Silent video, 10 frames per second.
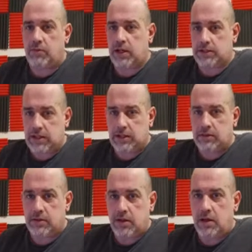It's
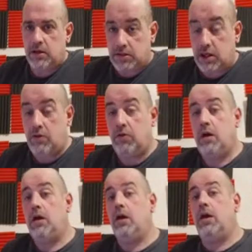hidden. So
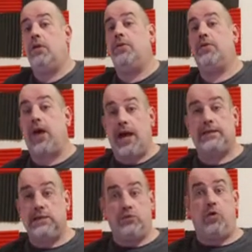
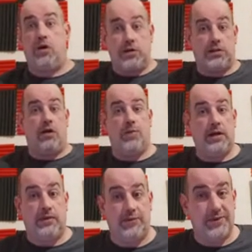that is why so
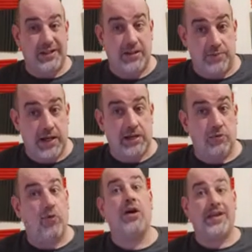many of them disappeared
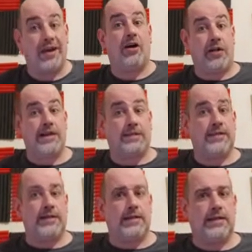and why they are less
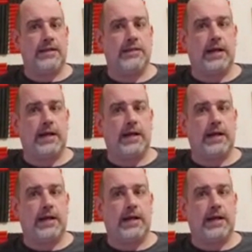seen these